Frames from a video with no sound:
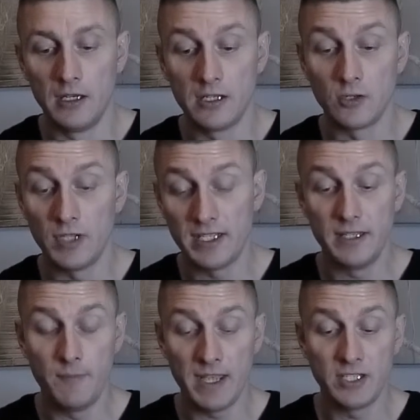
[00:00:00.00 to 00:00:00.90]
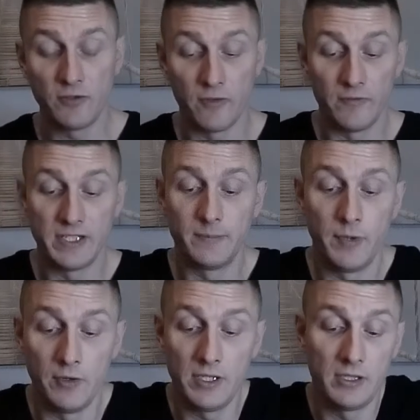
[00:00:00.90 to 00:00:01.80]
so that's the message from the
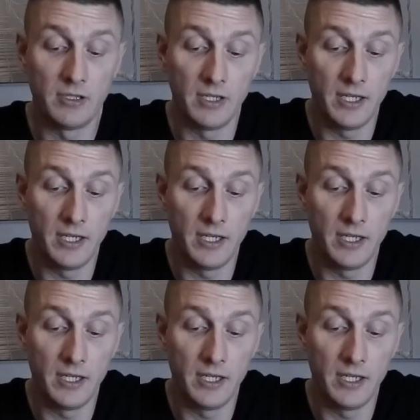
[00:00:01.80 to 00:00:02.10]
spirit,